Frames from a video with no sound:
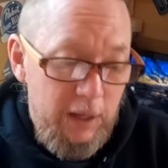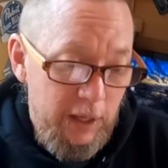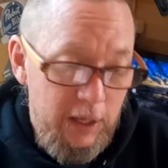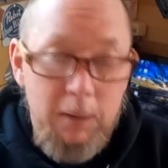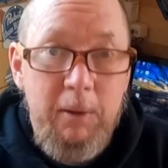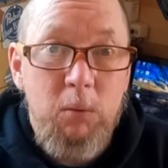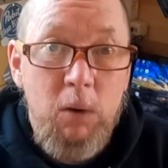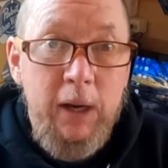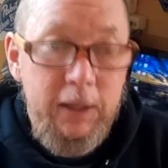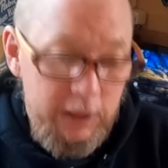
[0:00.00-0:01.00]
And on my
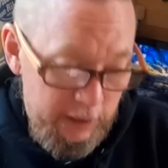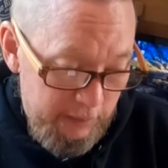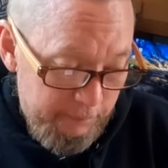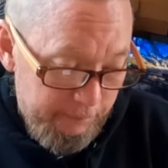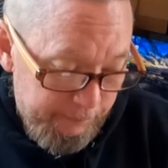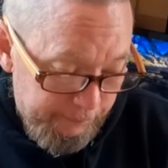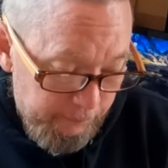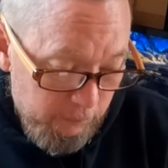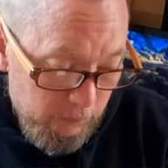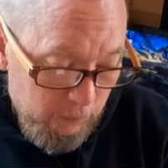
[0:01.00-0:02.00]
right knee,
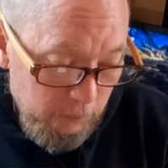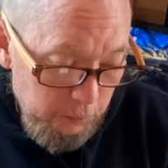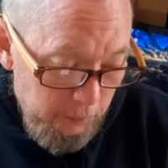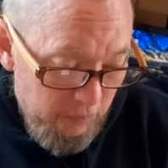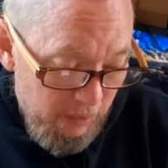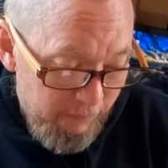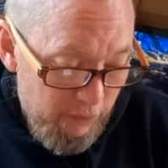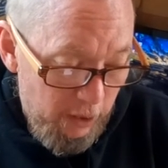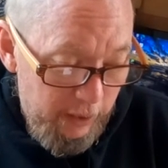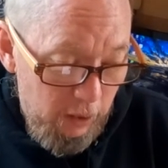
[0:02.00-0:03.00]

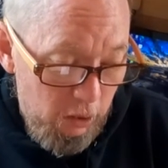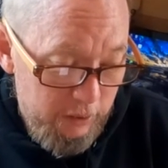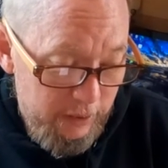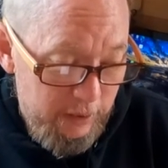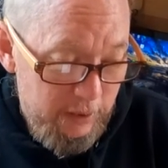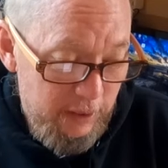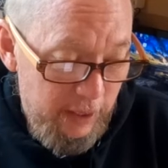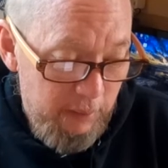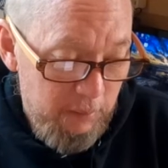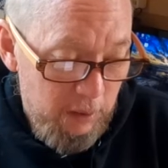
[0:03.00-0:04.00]
very close to the
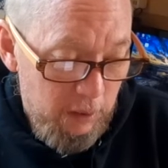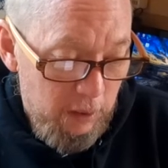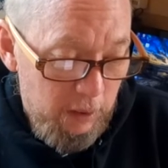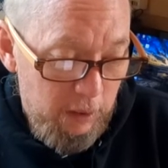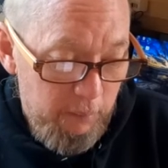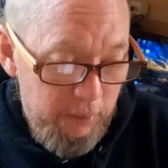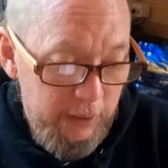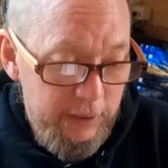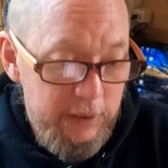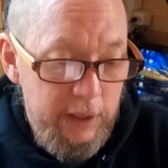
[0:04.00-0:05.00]
same,
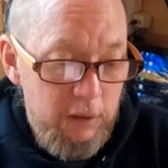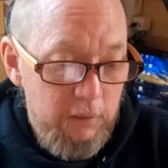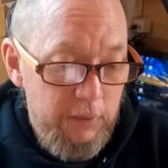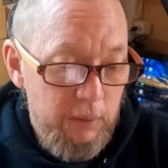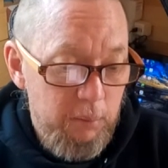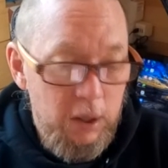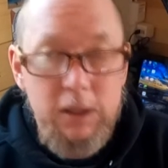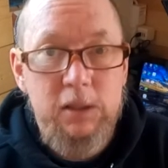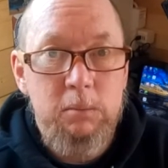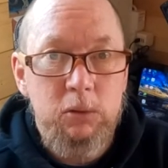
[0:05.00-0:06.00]
complete tear of the
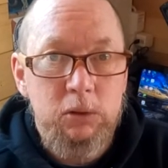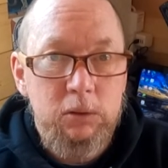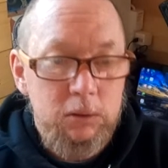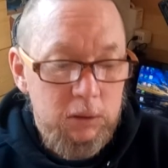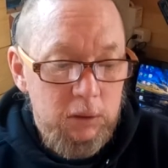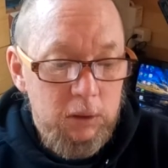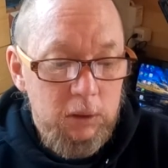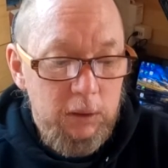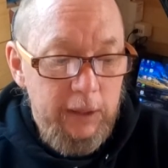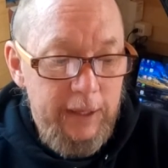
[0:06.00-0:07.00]
proximal
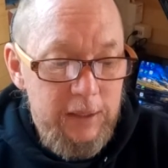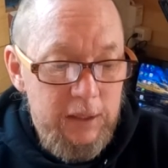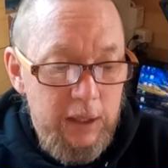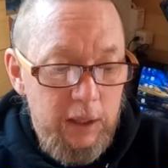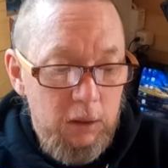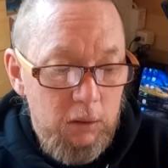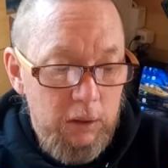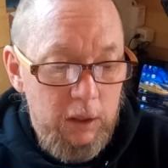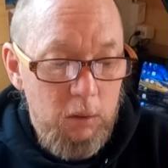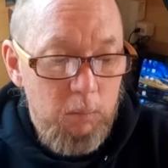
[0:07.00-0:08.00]
ACL,
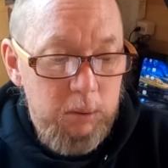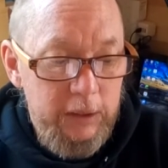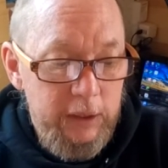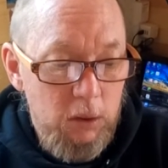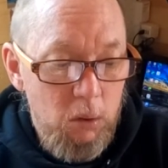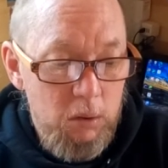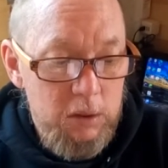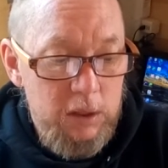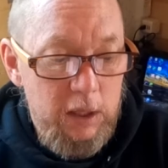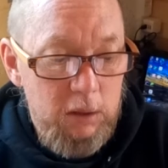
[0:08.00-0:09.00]
an oblique
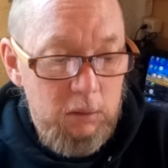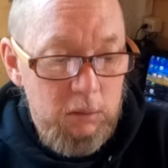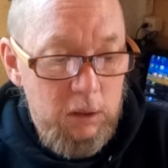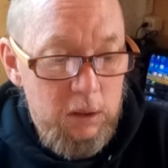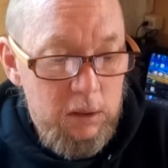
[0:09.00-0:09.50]
horizontal